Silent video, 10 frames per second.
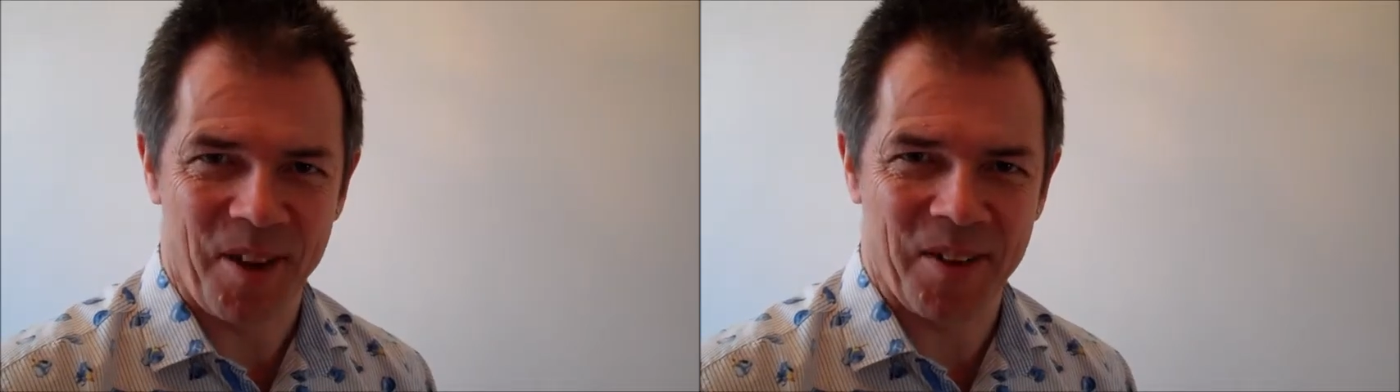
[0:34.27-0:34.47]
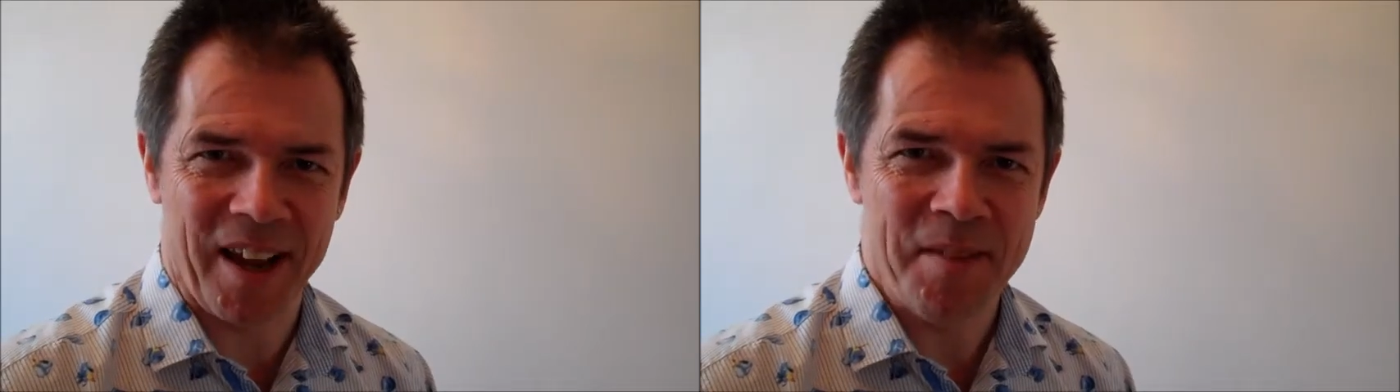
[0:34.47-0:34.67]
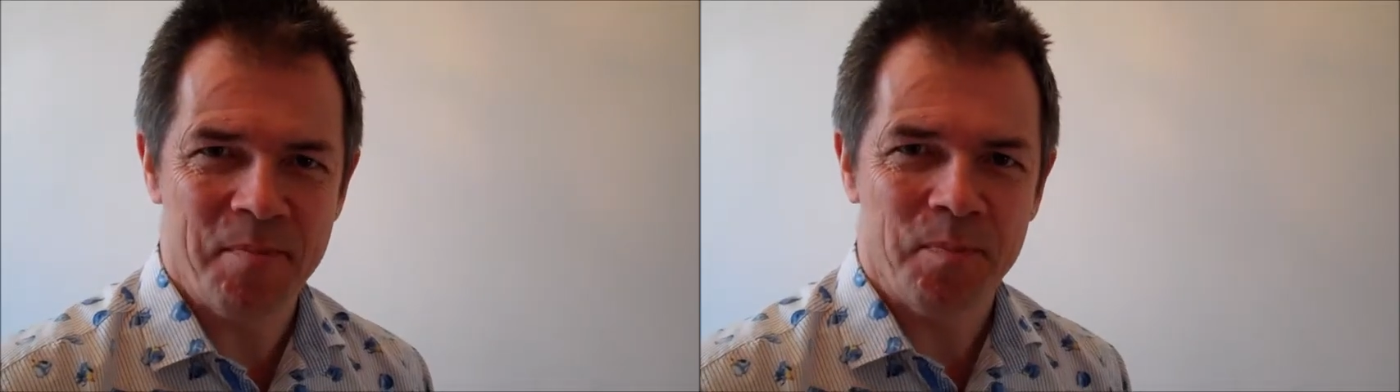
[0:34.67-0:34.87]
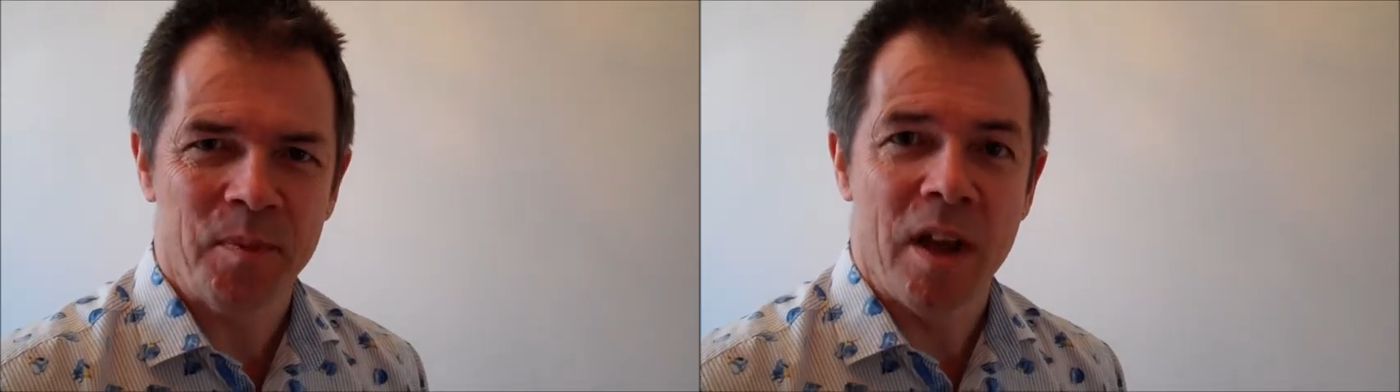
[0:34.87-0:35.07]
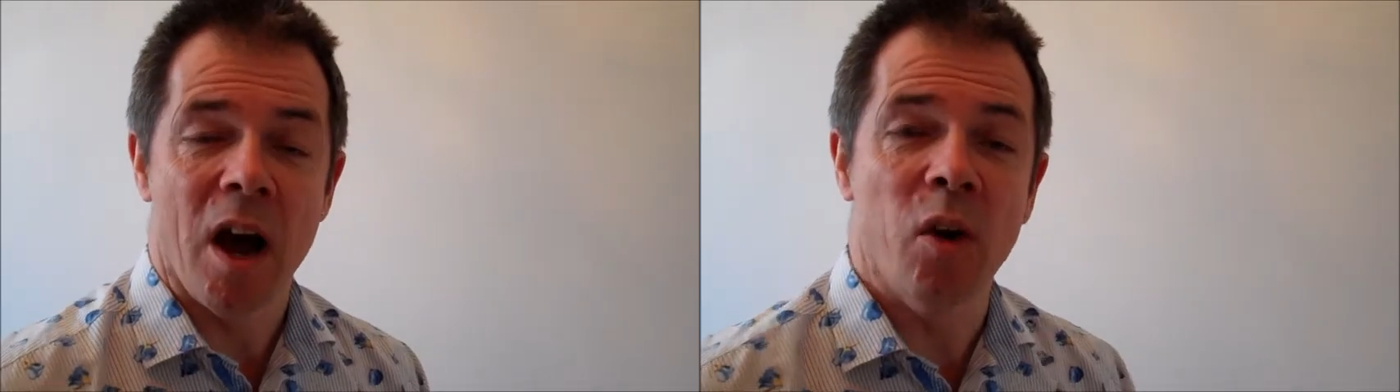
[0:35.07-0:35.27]
Okay?
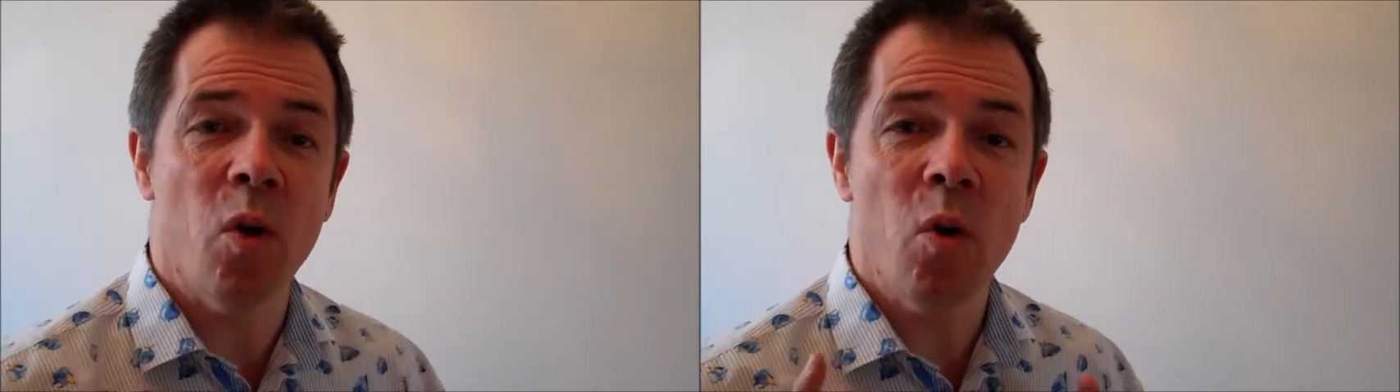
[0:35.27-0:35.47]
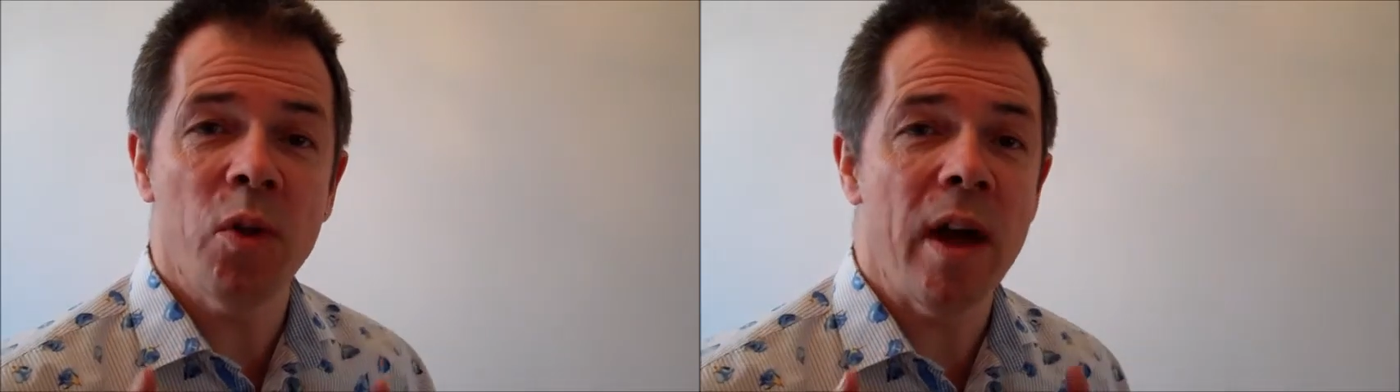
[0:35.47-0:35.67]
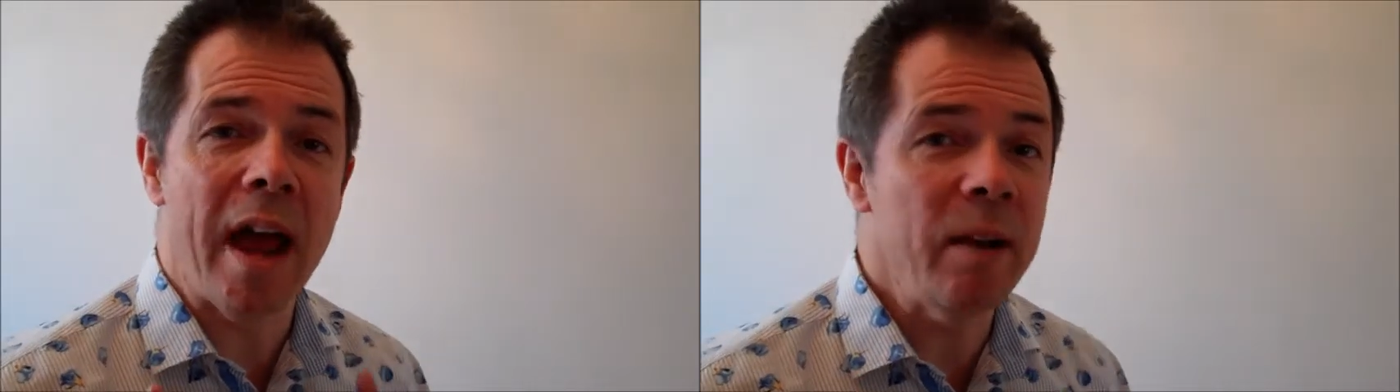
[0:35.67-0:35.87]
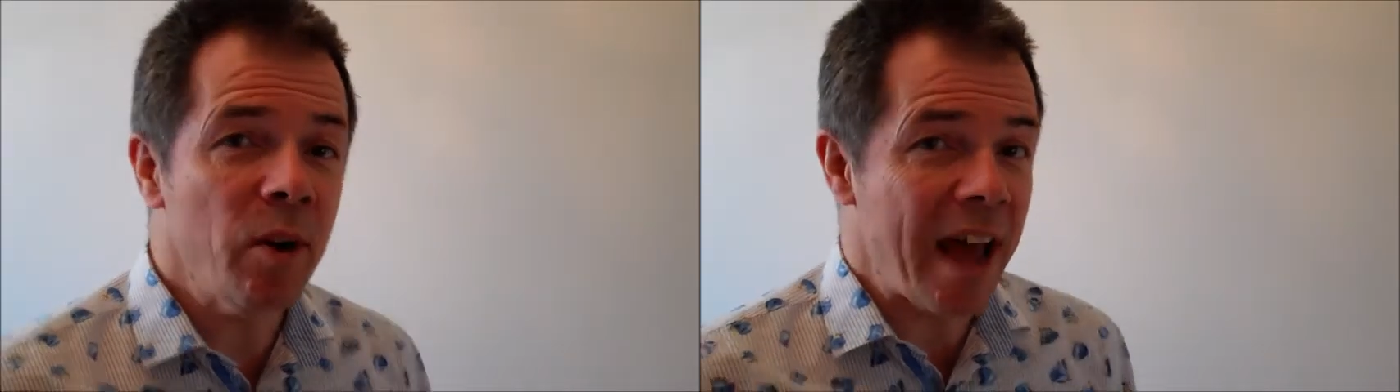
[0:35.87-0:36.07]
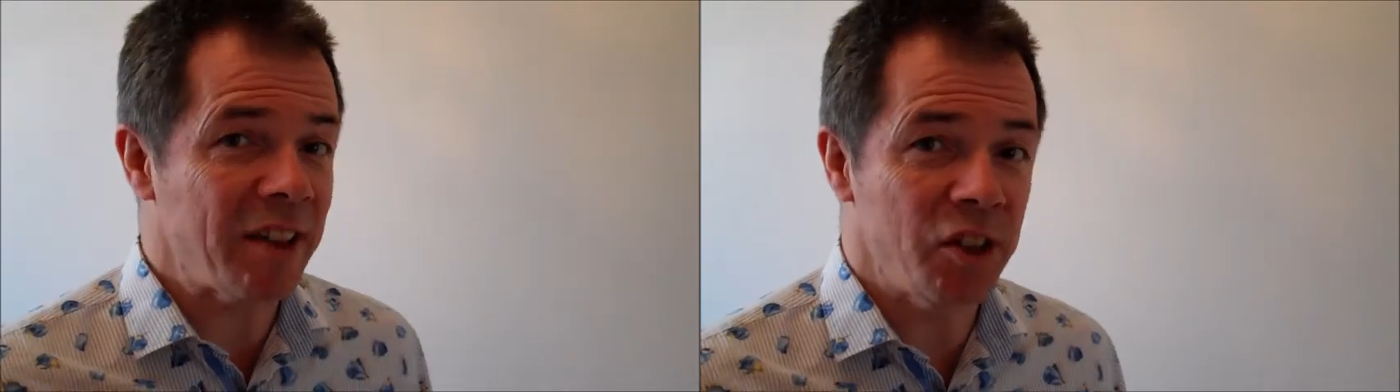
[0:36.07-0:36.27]
And all that
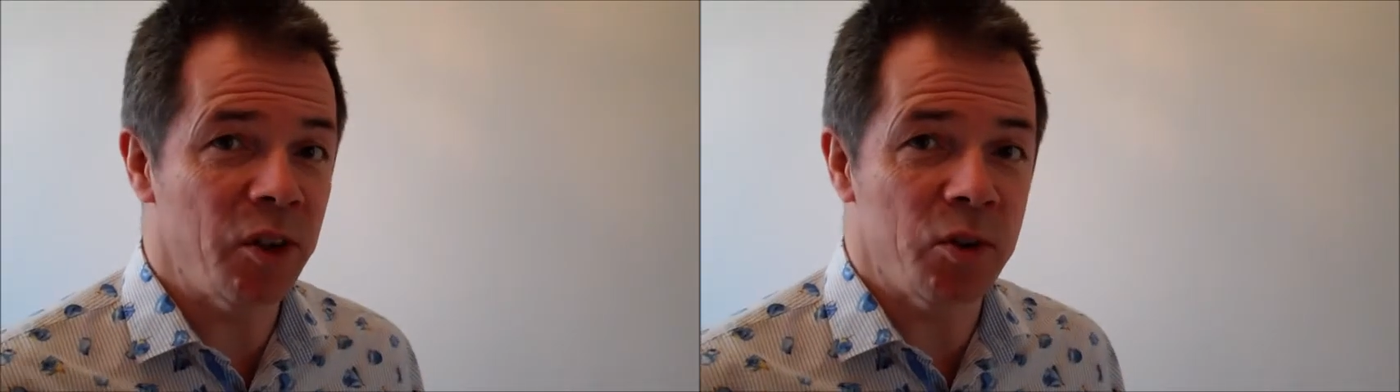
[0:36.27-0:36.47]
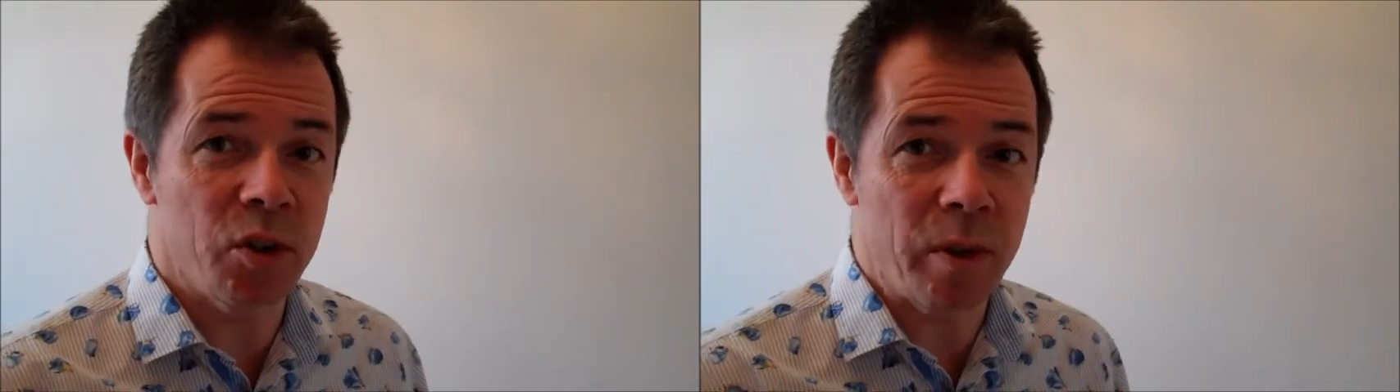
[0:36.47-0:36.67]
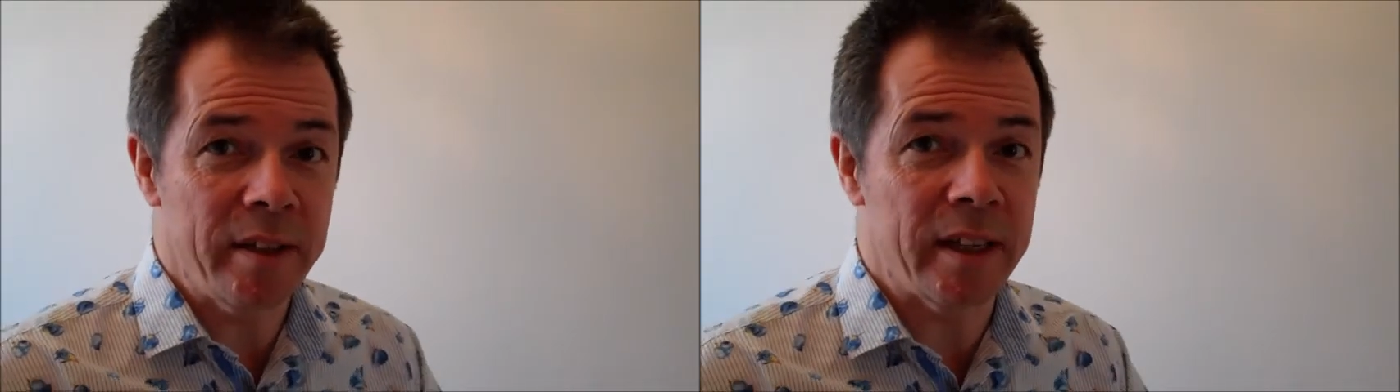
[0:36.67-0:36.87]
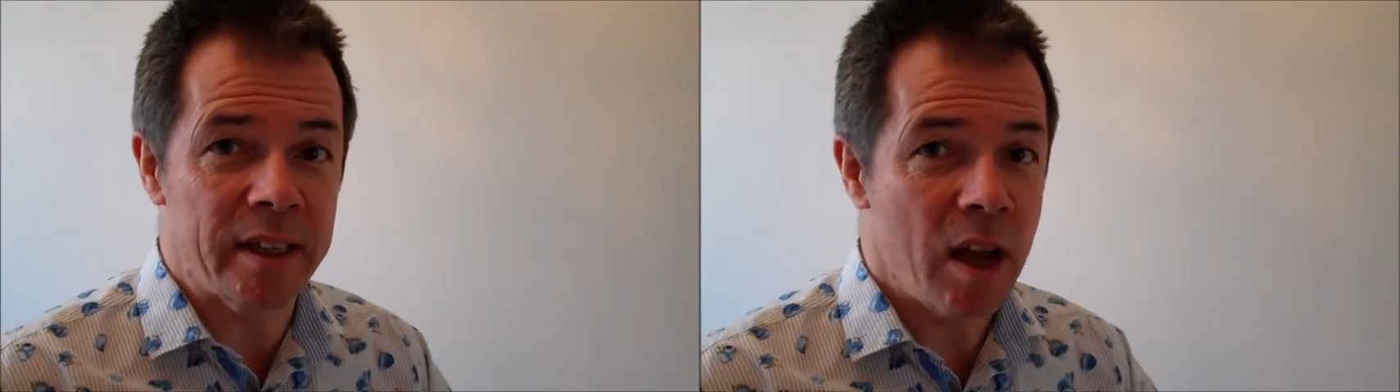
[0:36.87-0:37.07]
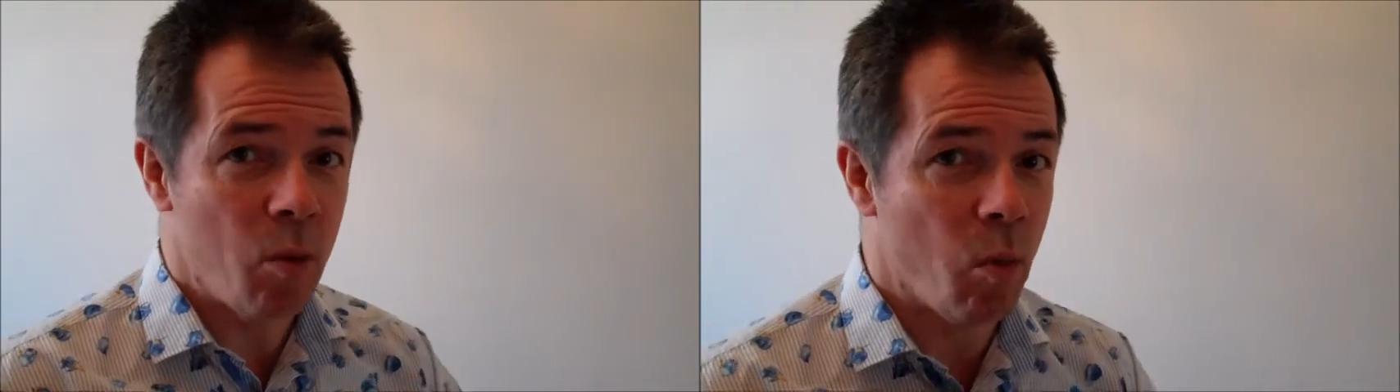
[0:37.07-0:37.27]
anyone has to do to win this